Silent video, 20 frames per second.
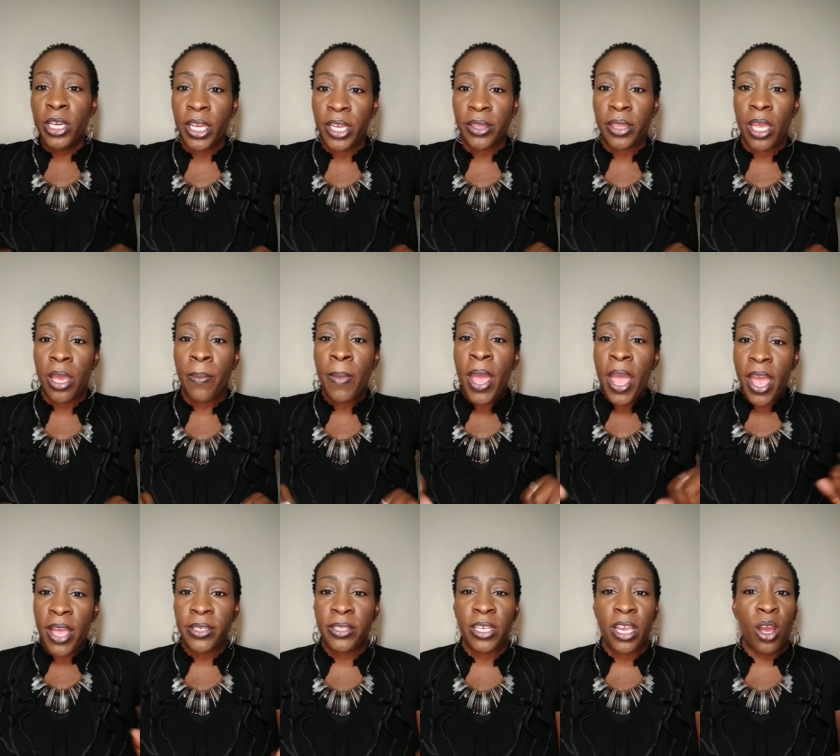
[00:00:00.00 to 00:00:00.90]
look at them
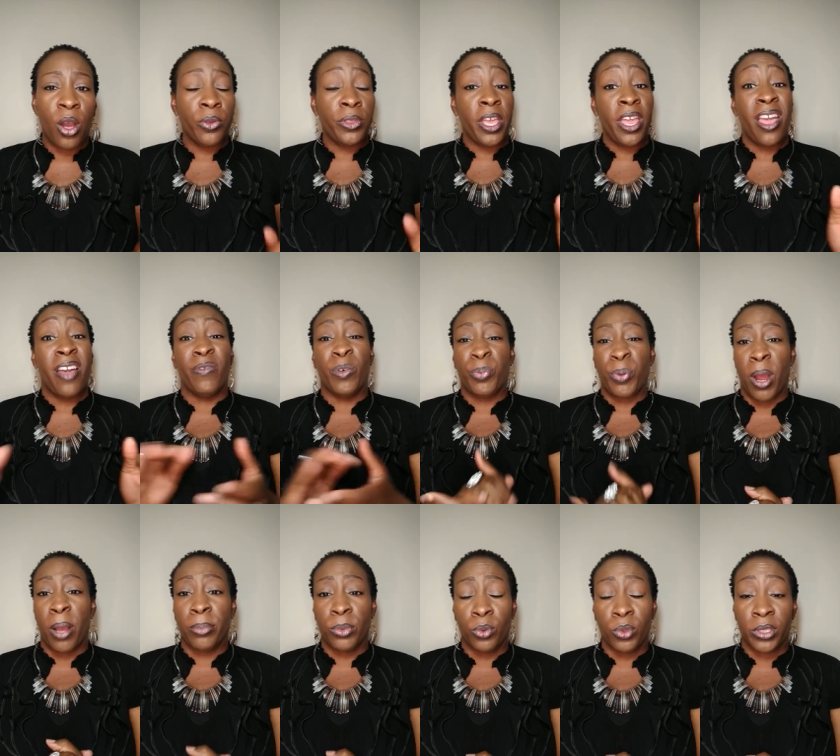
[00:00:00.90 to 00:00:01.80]
and say, oh, they have a
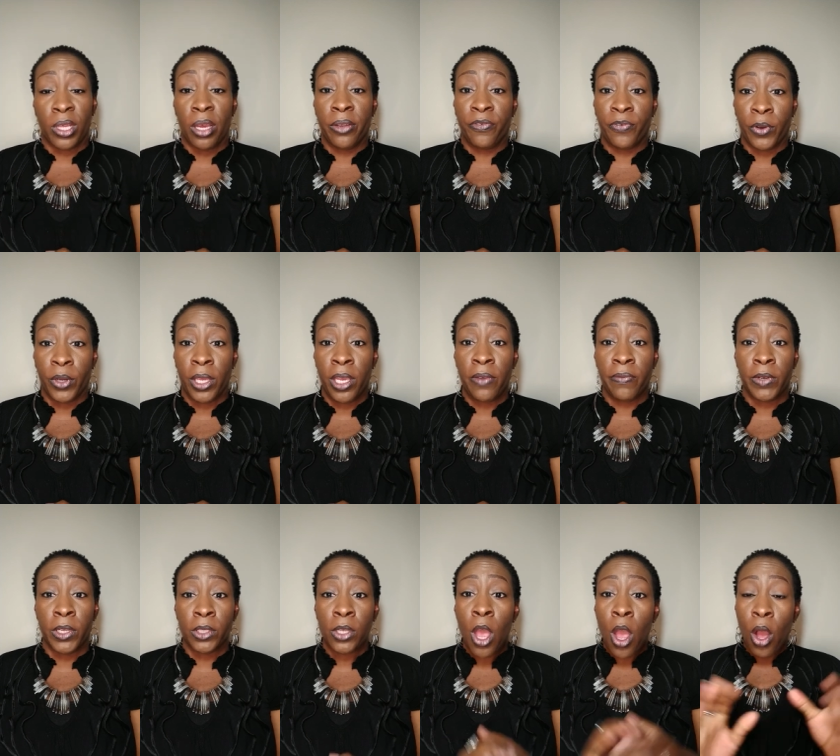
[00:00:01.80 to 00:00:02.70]
problem with
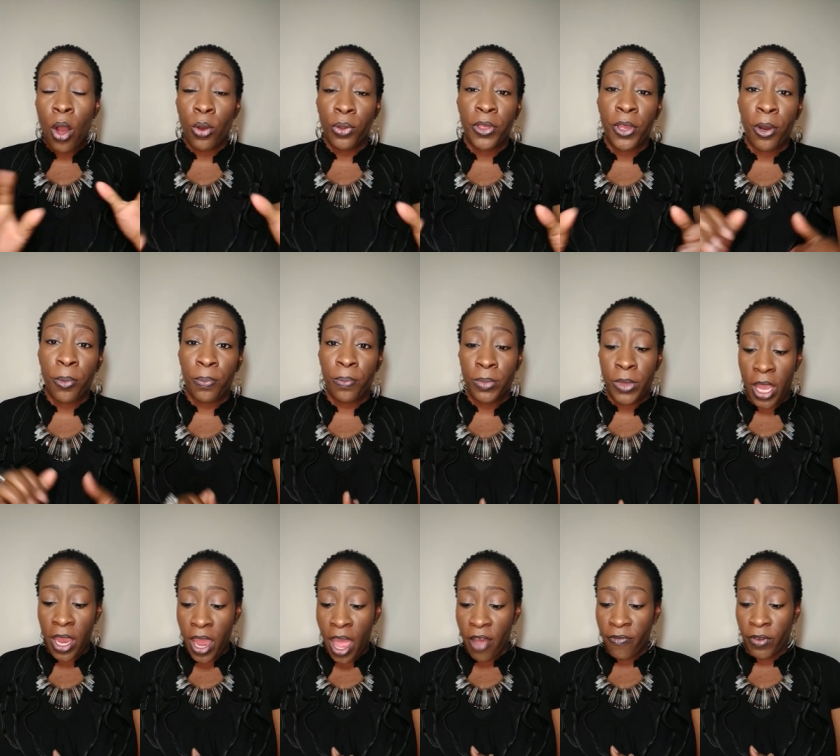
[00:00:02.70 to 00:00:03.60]
unforgiveness. Oh, they're,
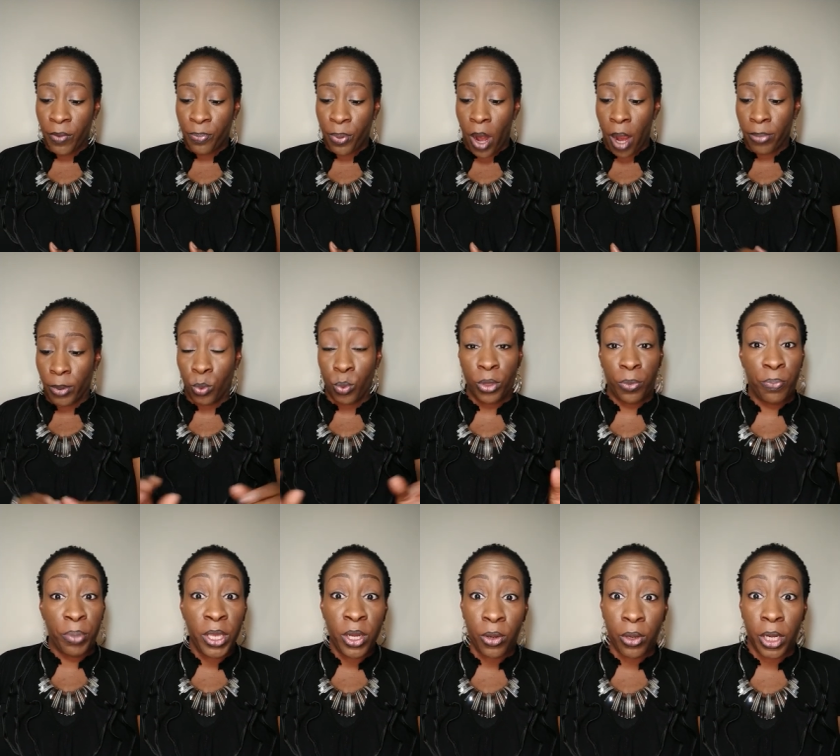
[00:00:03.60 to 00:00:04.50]
they have a problem
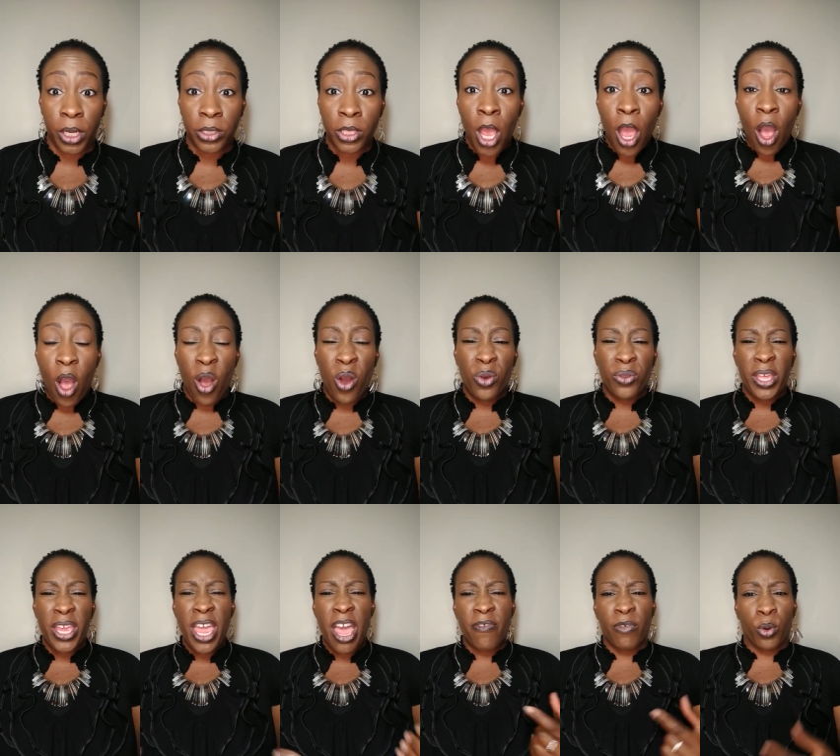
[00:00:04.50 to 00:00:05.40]
with bitterness.
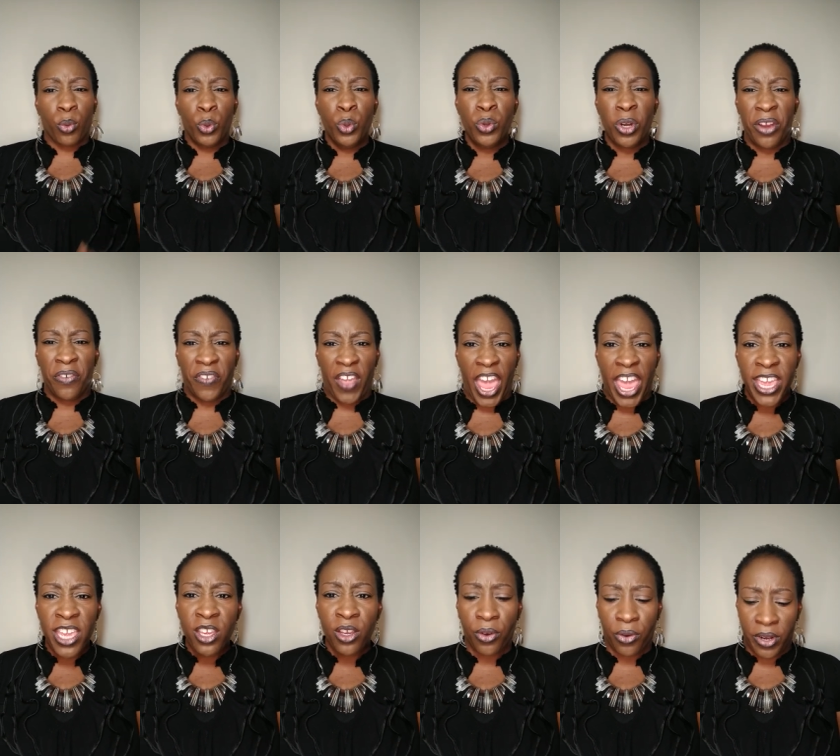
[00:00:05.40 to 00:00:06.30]
Oh, they have a root of
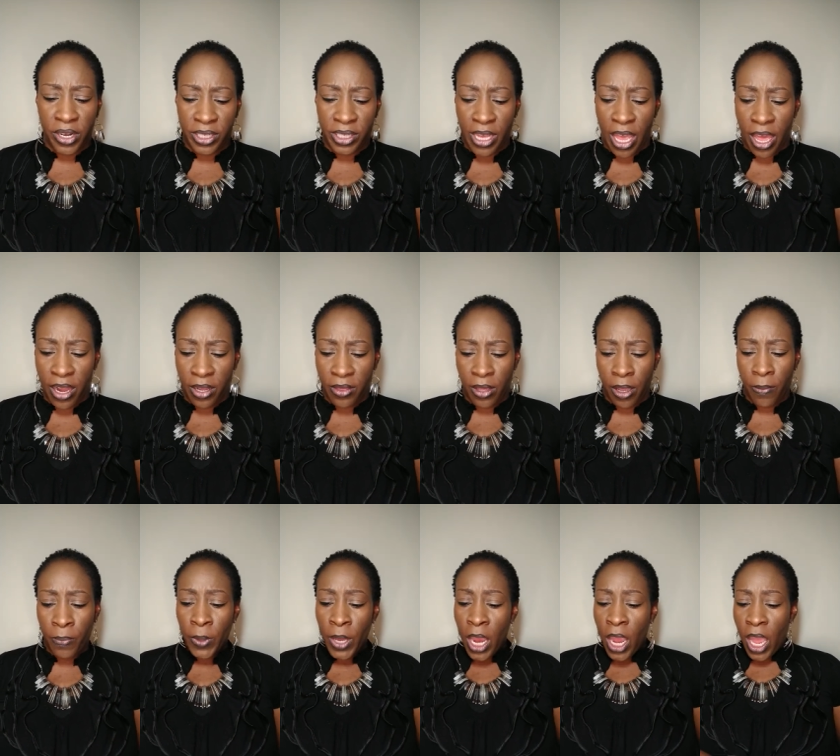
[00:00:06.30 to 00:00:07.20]
anger inside of
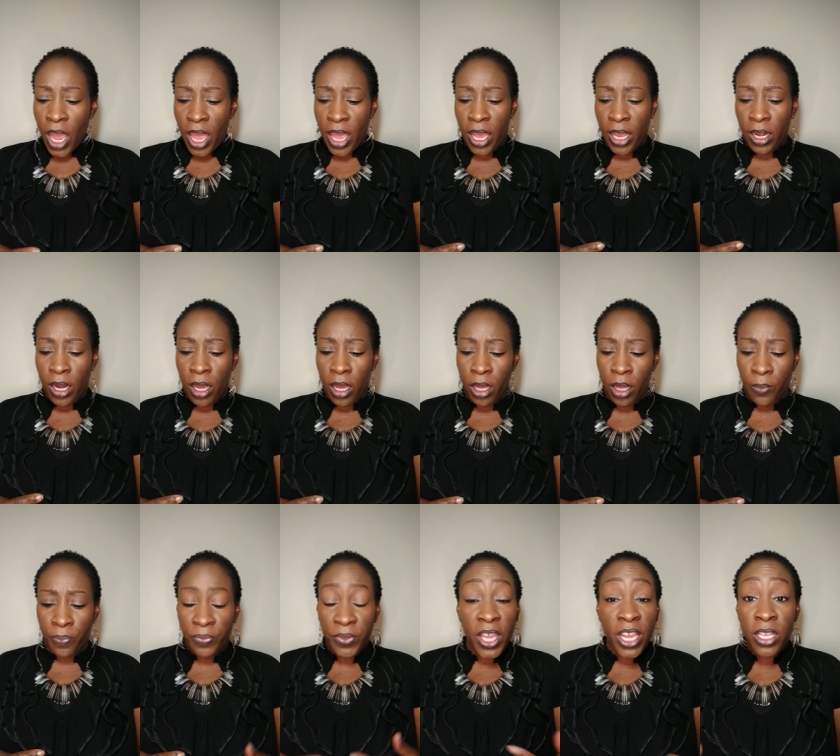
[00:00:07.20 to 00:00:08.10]
them and
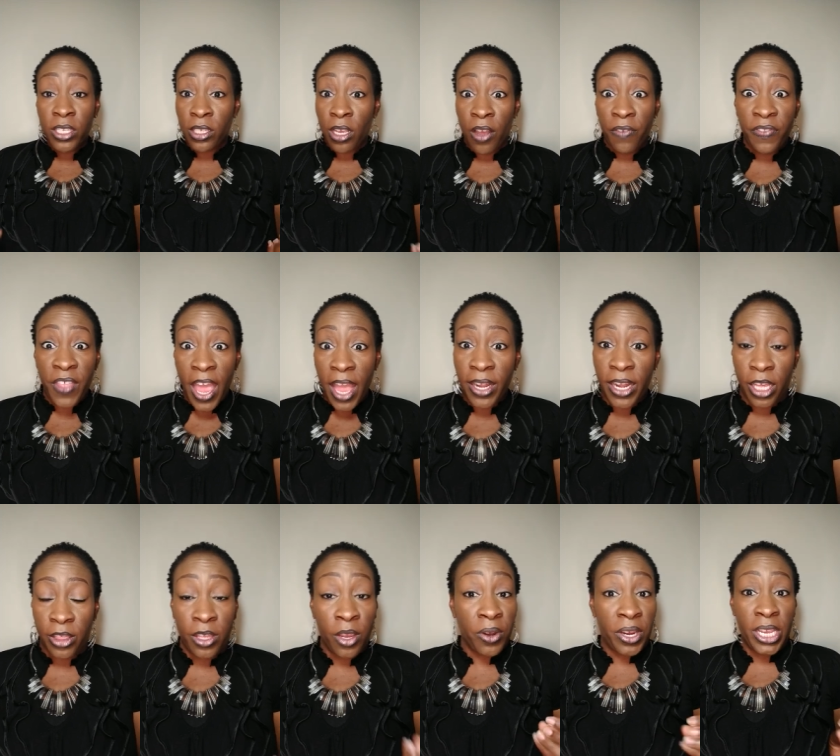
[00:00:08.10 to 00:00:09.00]
um, things of that.
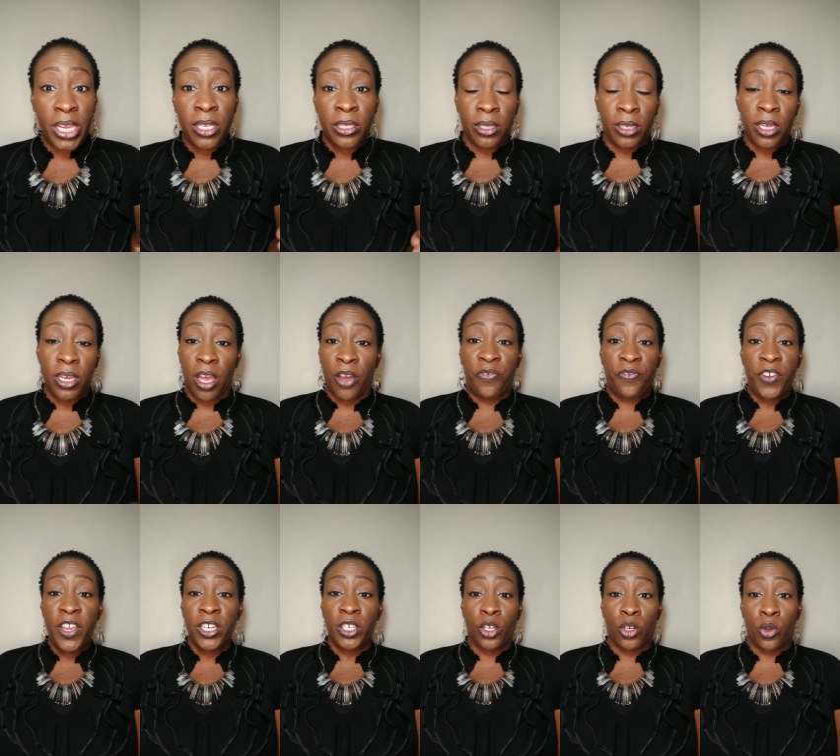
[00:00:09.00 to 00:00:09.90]
nature they're easily
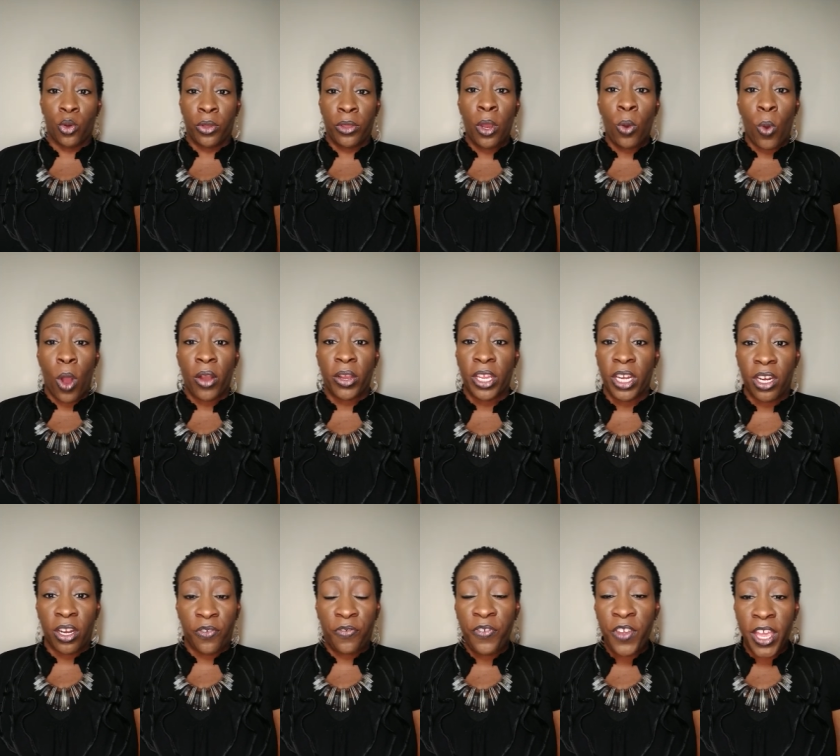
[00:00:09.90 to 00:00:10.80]
offended or they're walking
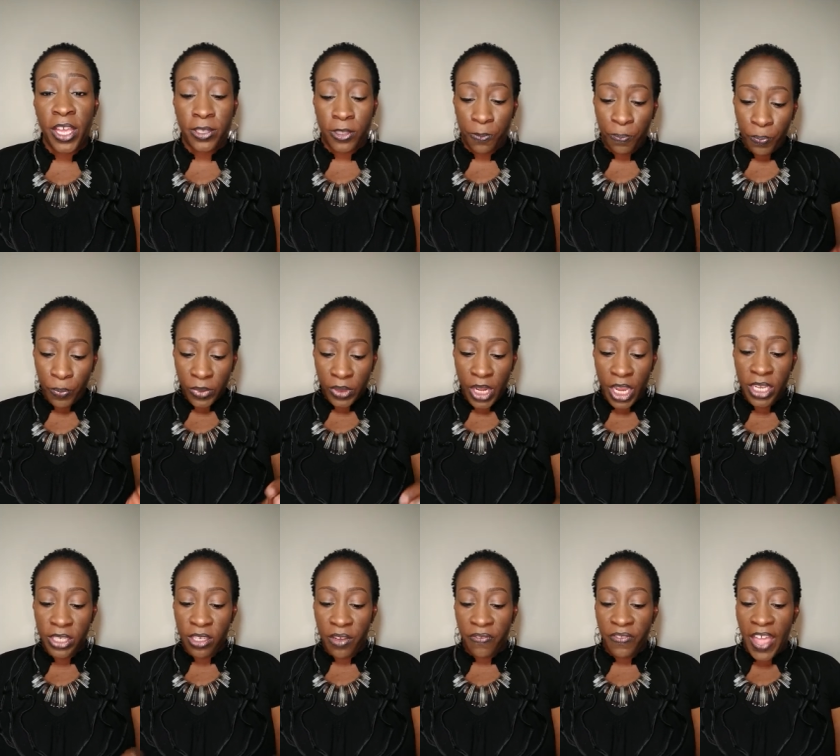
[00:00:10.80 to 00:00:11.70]
in offense,
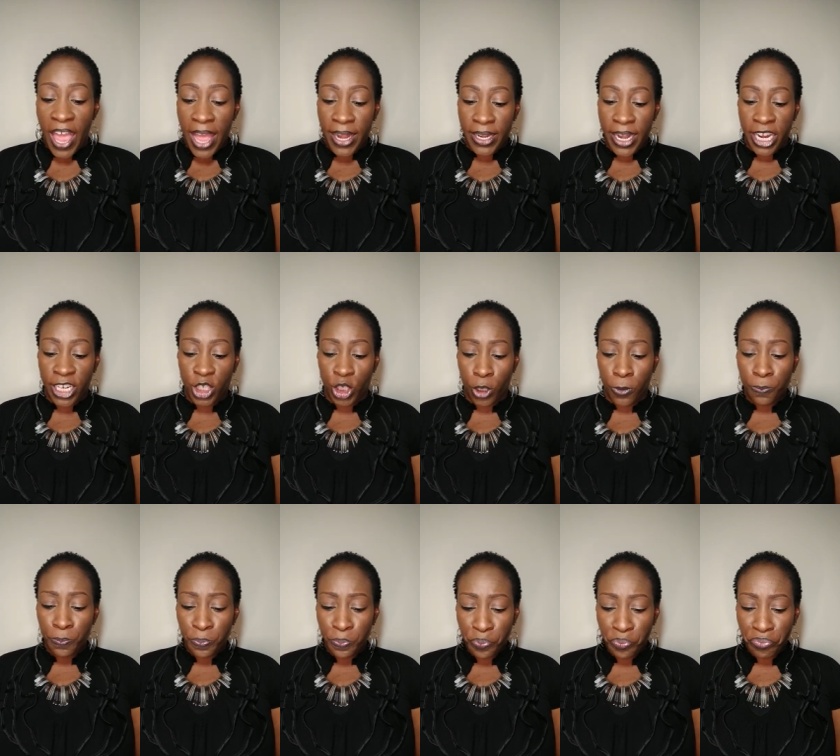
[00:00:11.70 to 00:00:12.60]
things of that
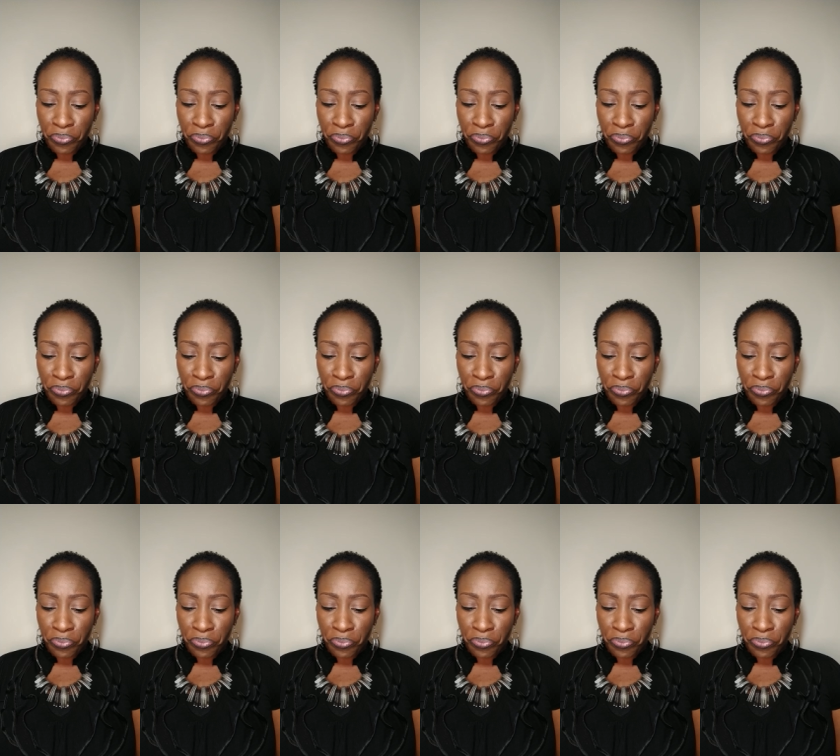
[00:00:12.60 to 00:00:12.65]
nature.